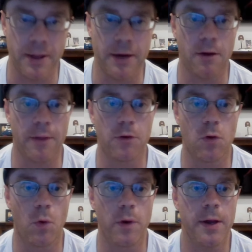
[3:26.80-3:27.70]
player on the
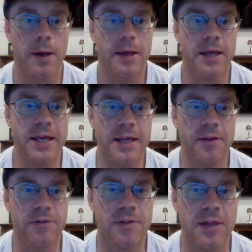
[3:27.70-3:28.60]
court,
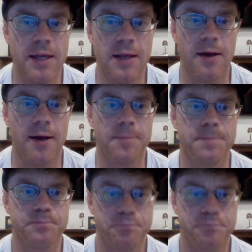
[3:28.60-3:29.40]
he is the best